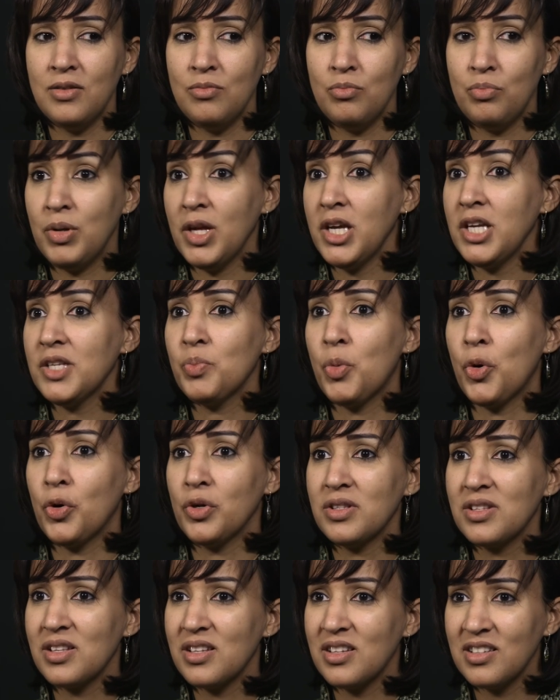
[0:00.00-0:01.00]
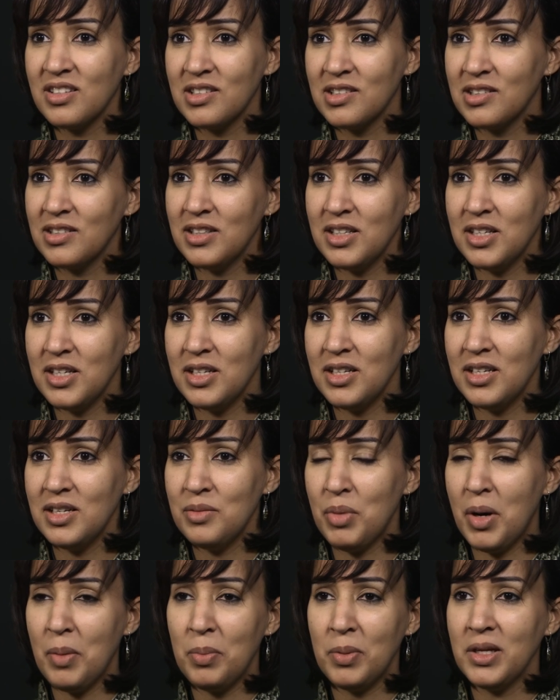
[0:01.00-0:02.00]
play sports in
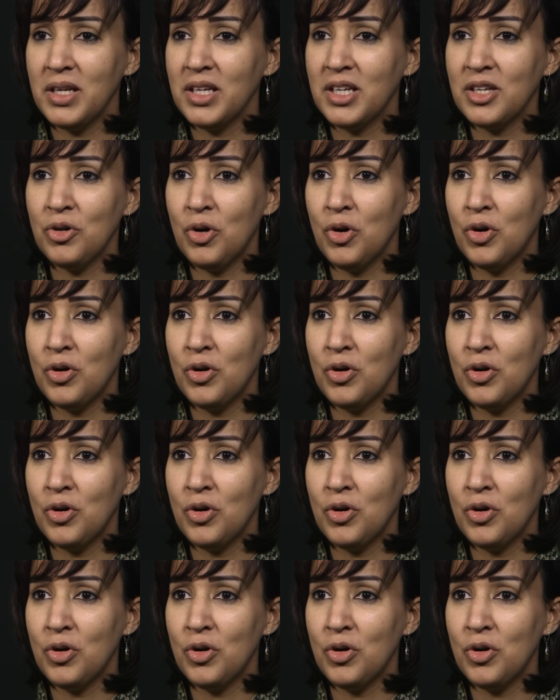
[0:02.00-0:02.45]
public or